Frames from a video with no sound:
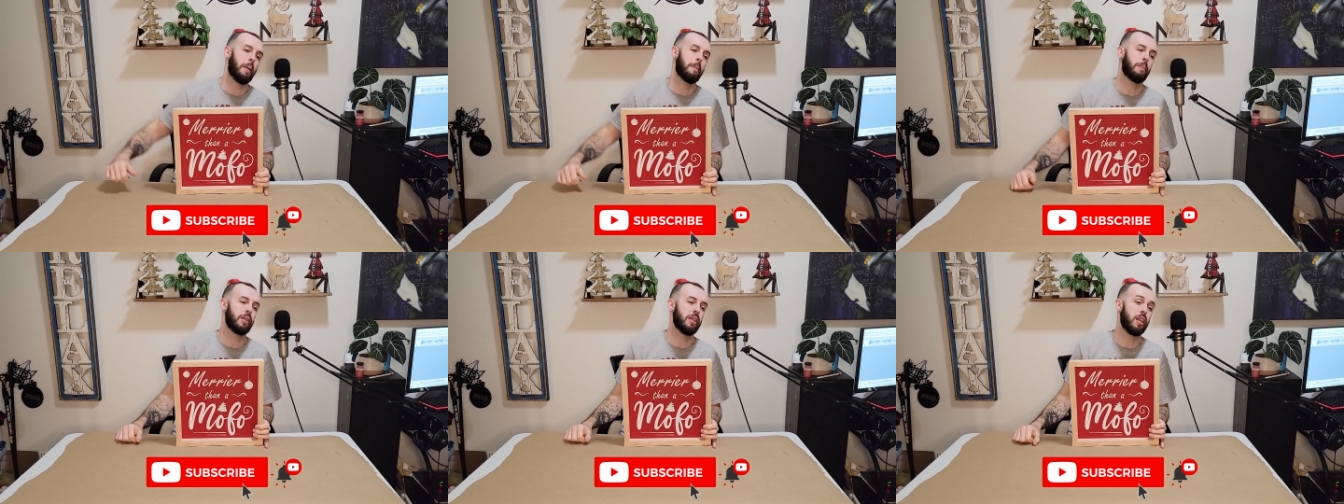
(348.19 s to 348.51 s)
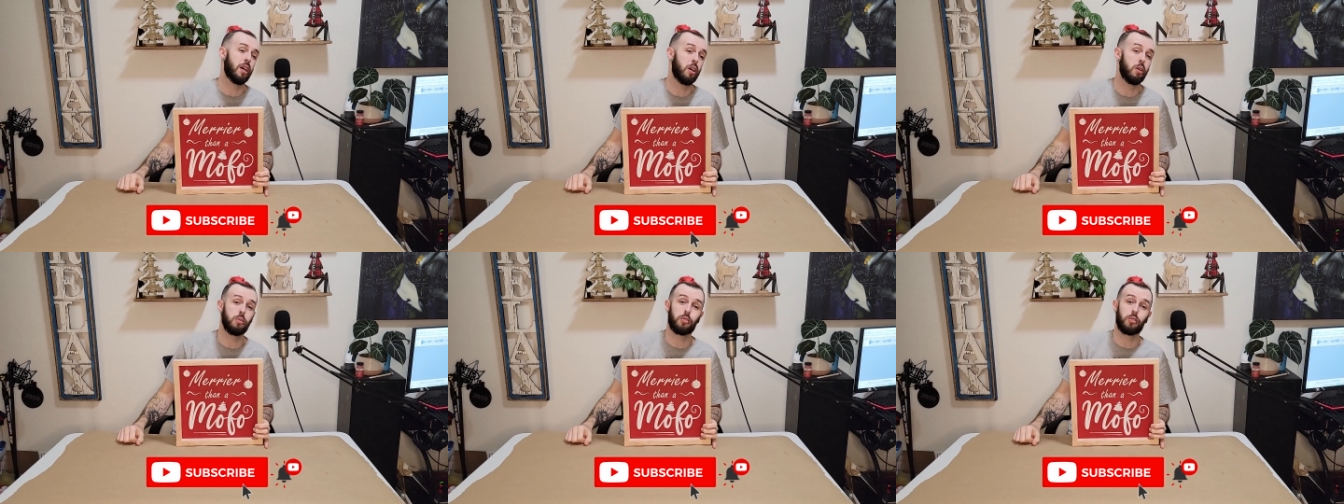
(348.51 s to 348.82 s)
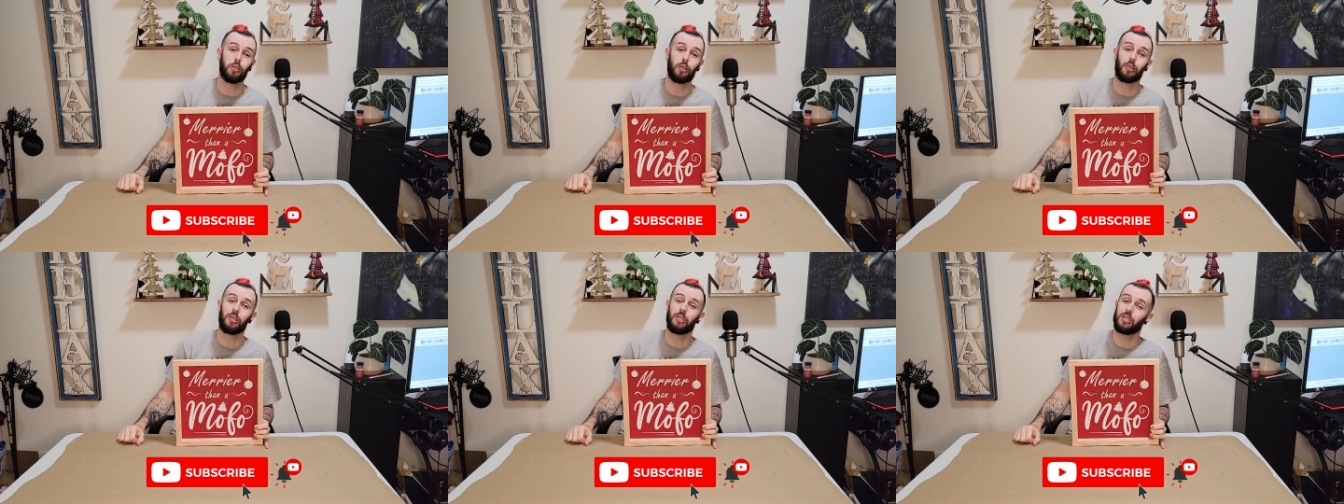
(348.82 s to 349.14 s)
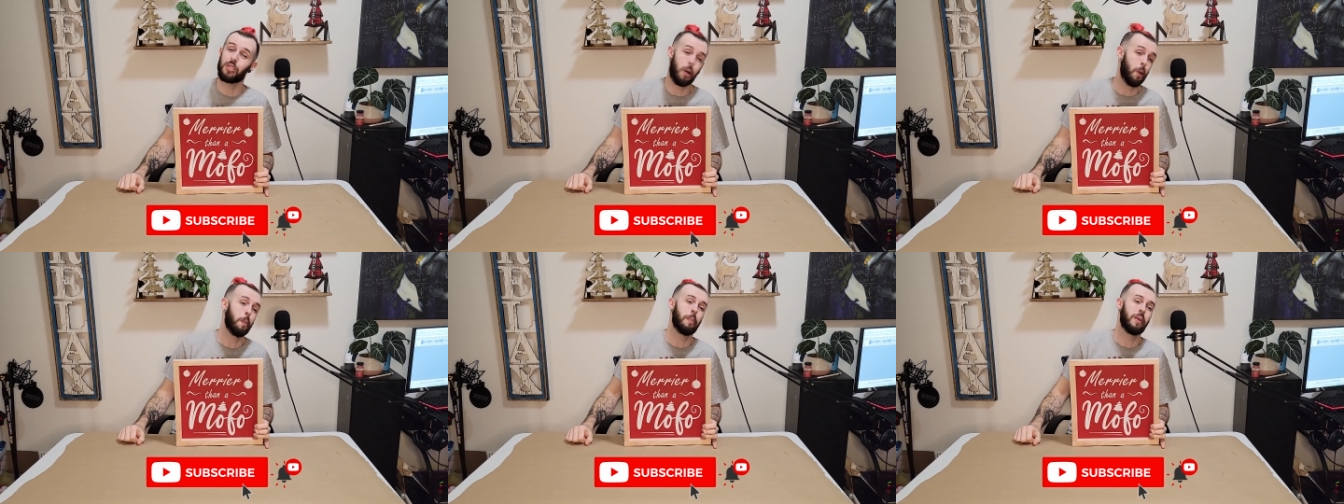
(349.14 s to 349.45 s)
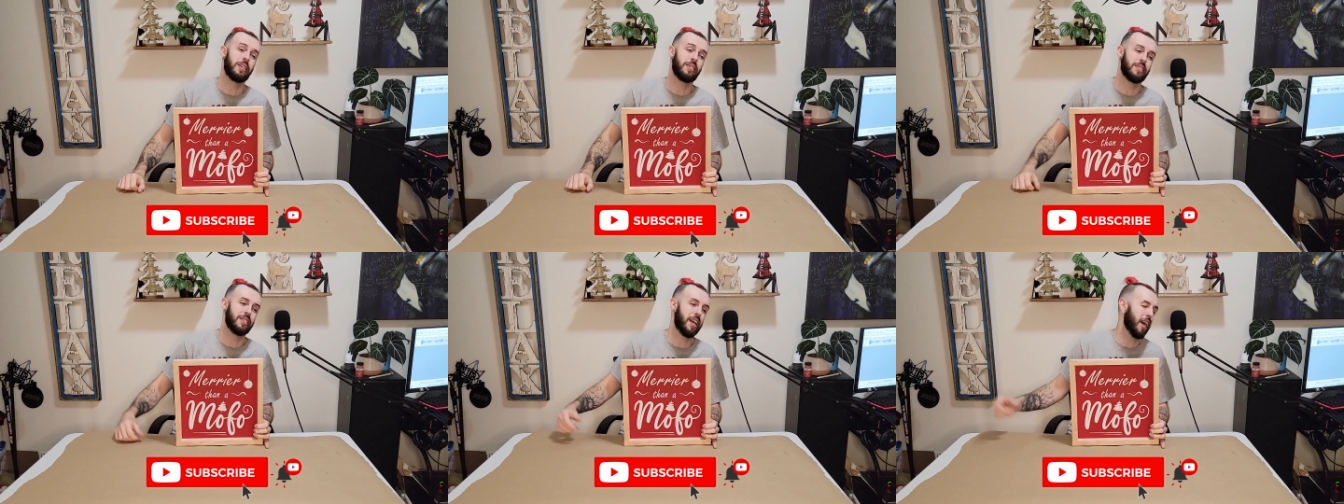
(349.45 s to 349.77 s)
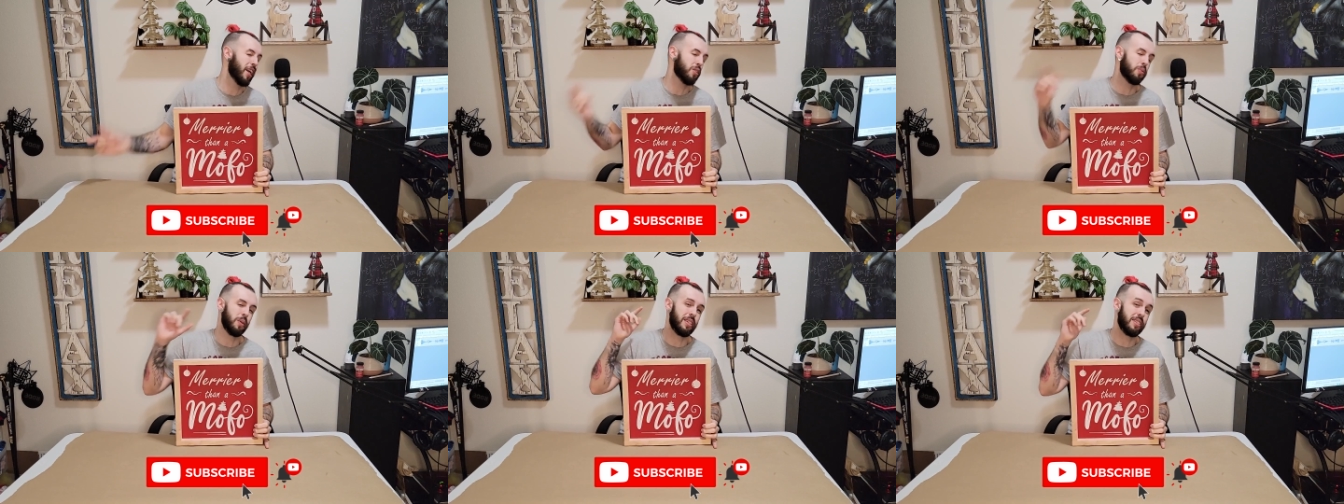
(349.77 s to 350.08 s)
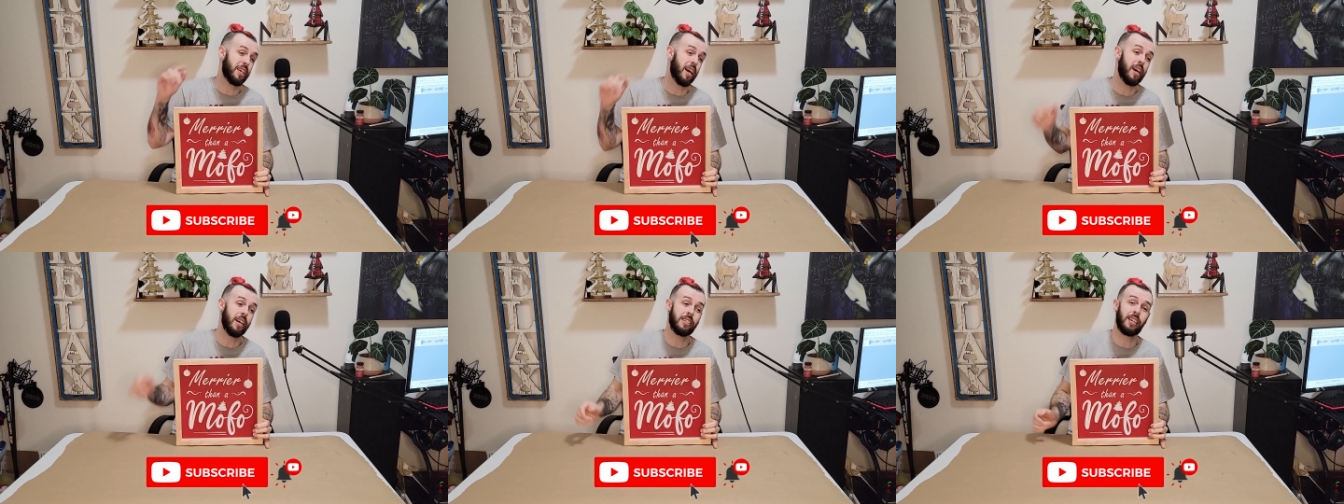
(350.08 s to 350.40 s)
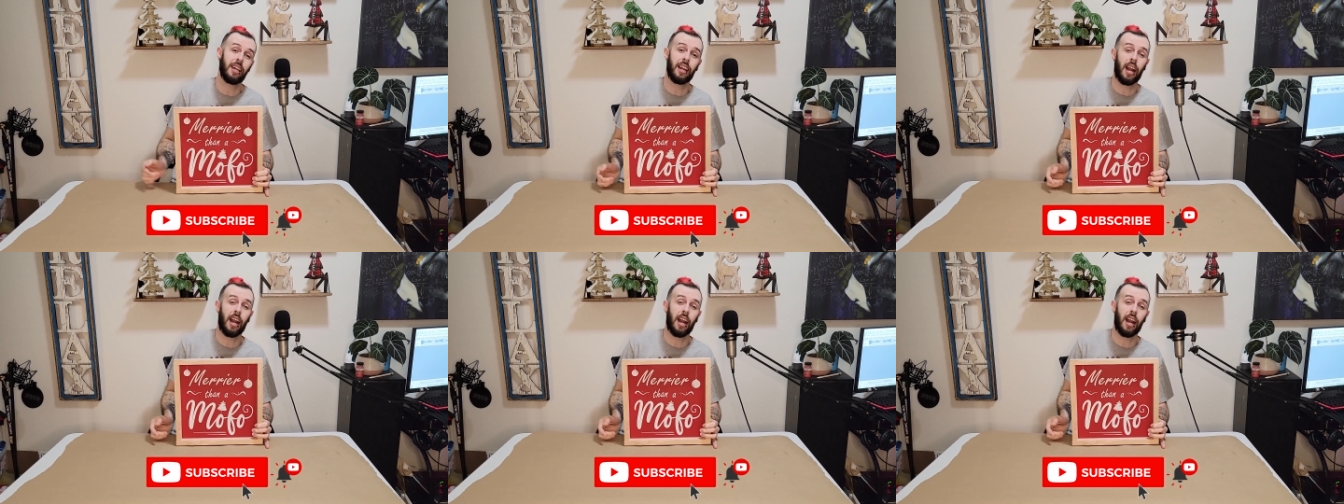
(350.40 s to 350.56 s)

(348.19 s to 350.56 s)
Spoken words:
below so you don't miss next week's content.